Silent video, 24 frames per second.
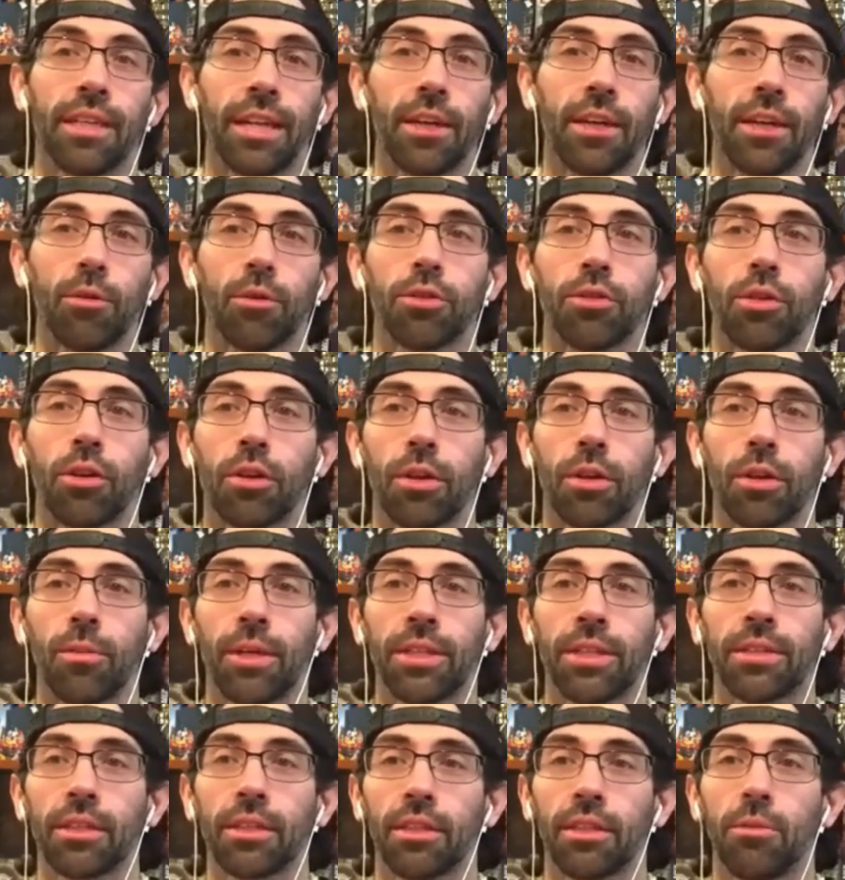Today, we're talking
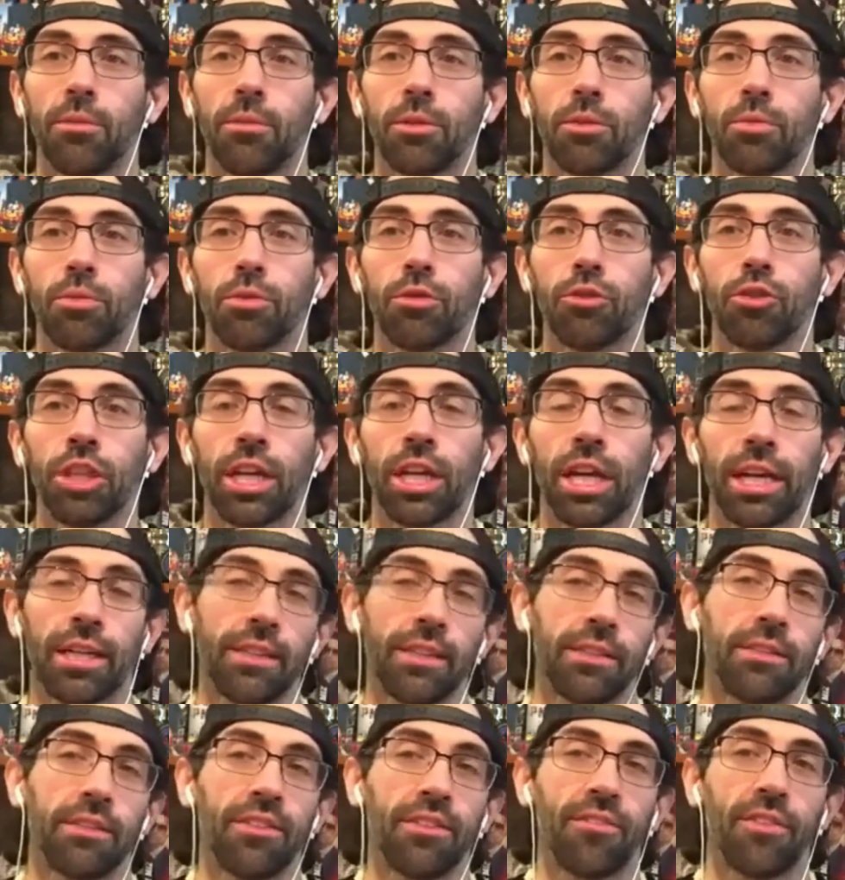about the Columbus Blue
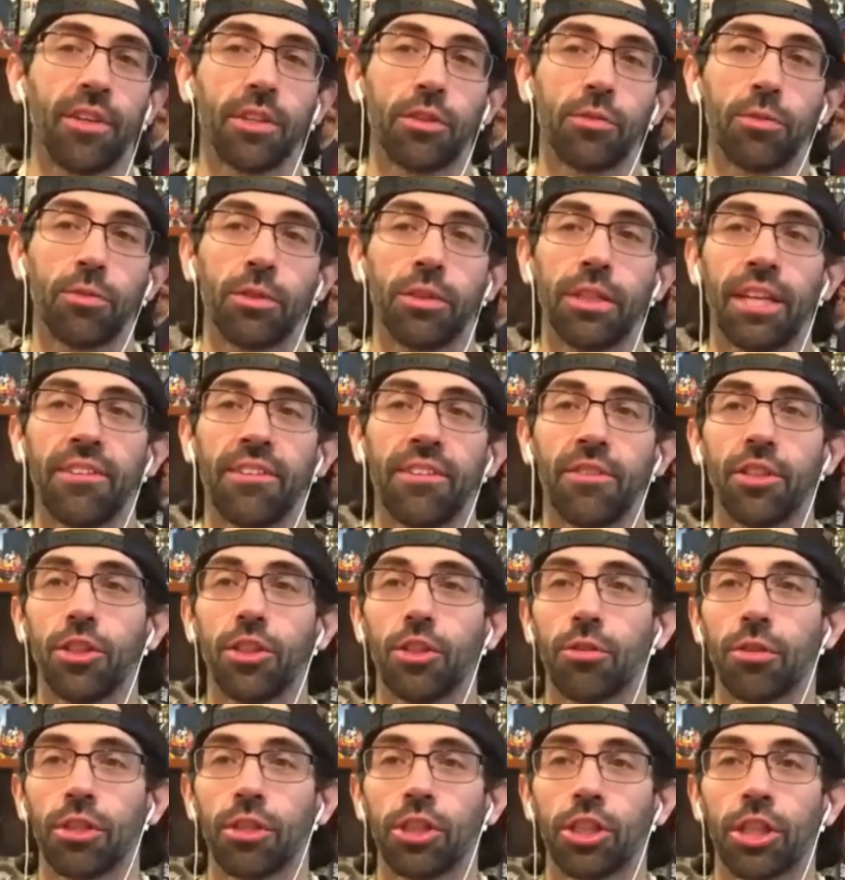Jackets defenseman David
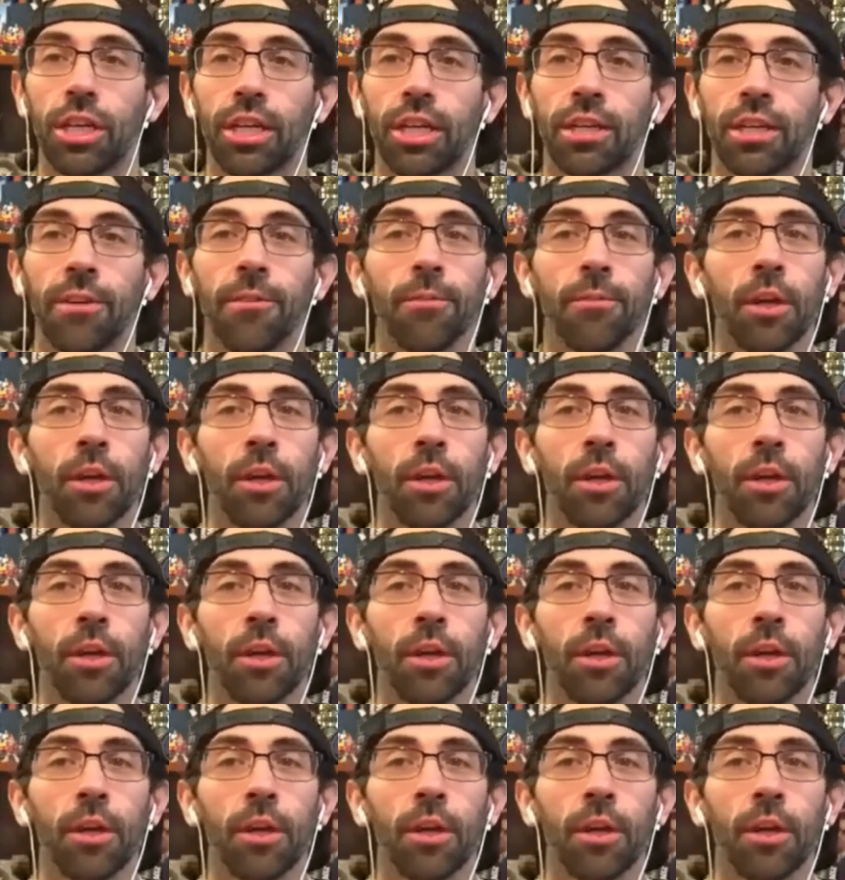Jiricek.